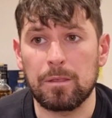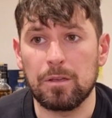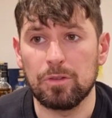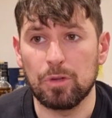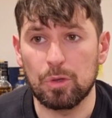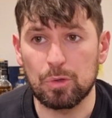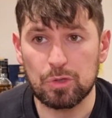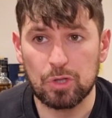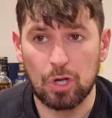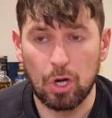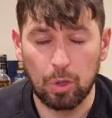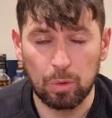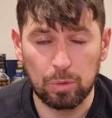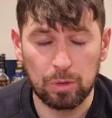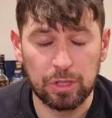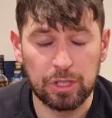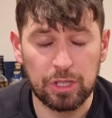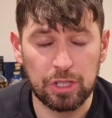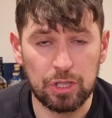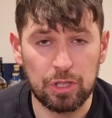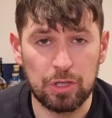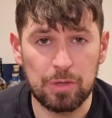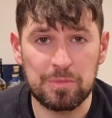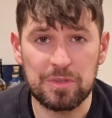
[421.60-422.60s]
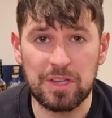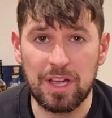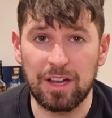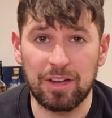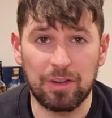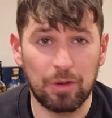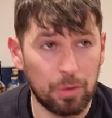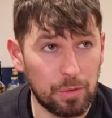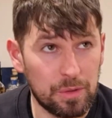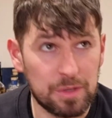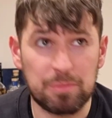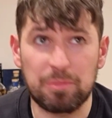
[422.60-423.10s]
Those cola cubes that
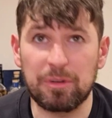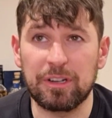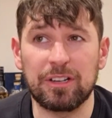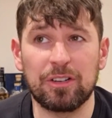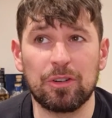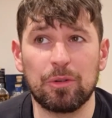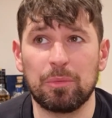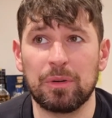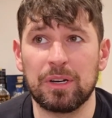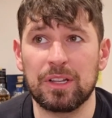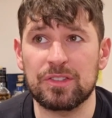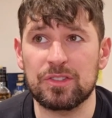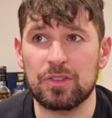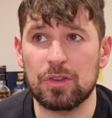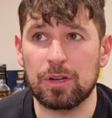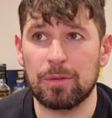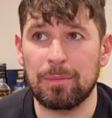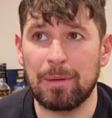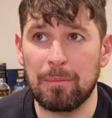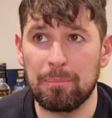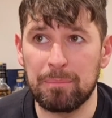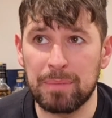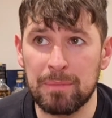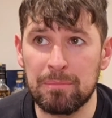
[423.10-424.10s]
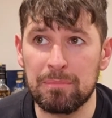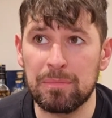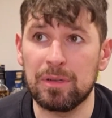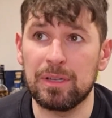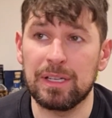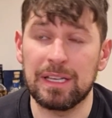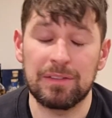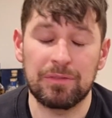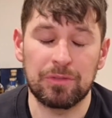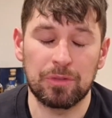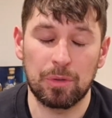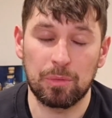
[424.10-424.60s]
I always bring up when I talk about
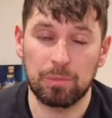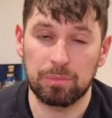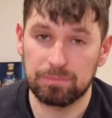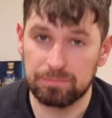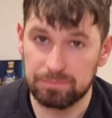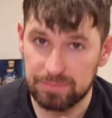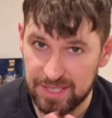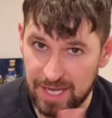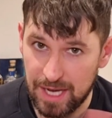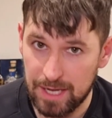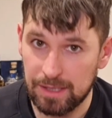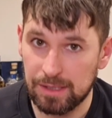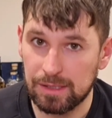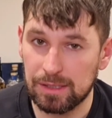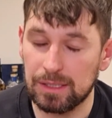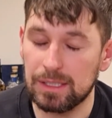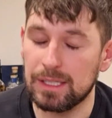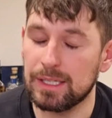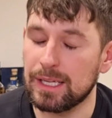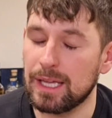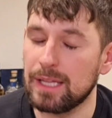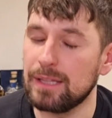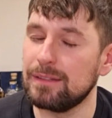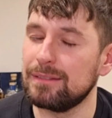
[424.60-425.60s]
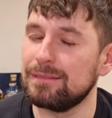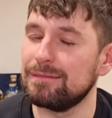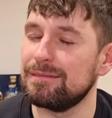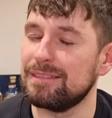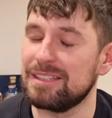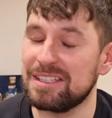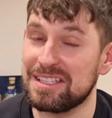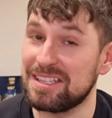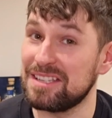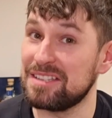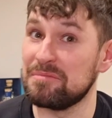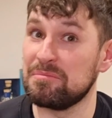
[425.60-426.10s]
Bimber, even though technically, again,
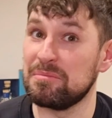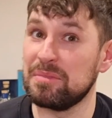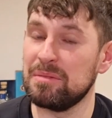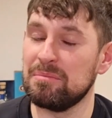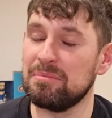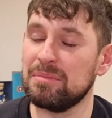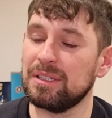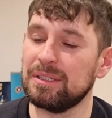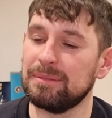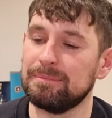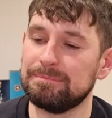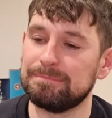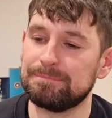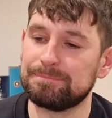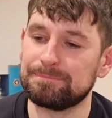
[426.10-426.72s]
this isn't Bimber.